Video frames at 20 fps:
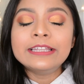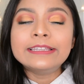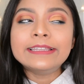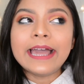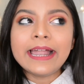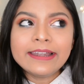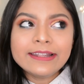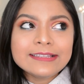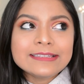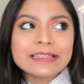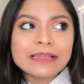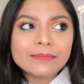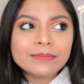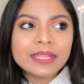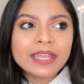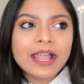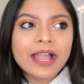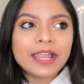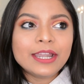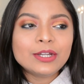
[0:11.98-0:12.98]
That is
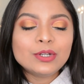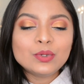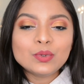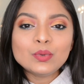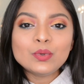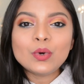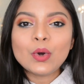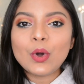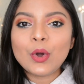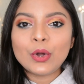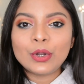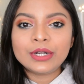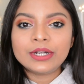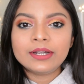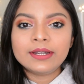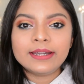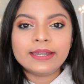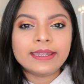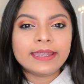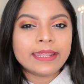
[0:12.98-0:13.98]
something I do
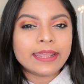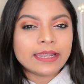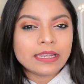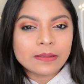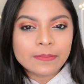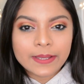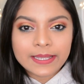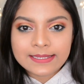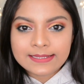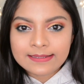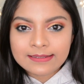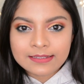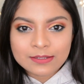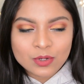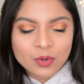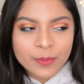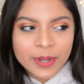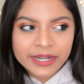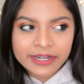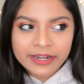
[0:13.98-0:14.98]
on daily basis.
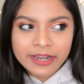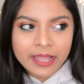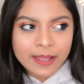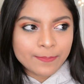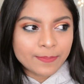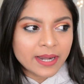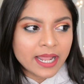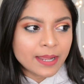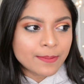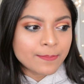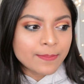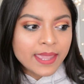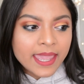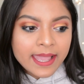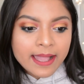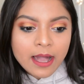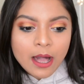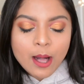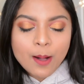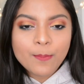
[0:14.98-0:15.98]
No matter I apply
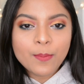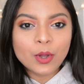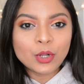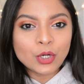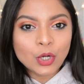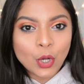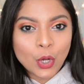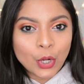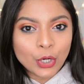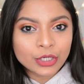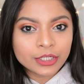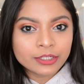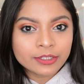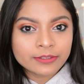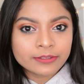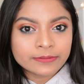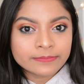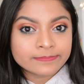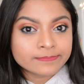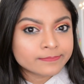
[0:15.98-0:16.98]
makeup or not,
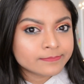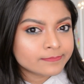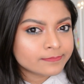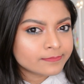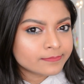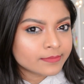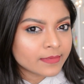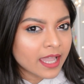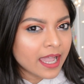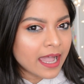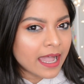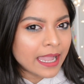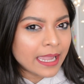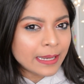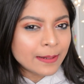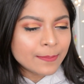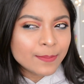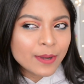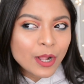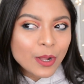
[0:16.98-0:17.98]

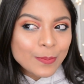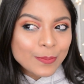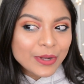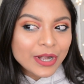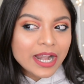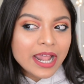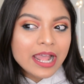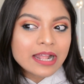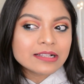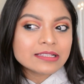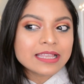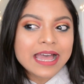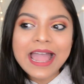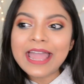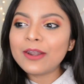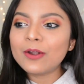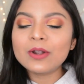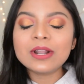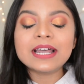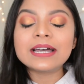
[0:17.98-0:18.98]
eyebrow products,
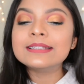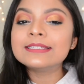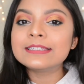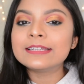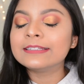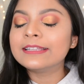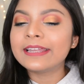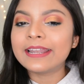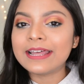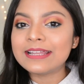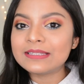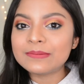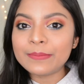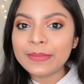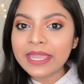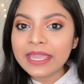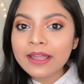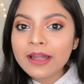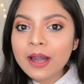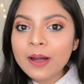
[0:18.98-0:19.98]
I don't consider that as
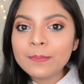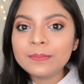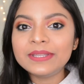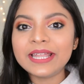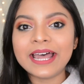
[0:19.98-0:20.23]
makeup.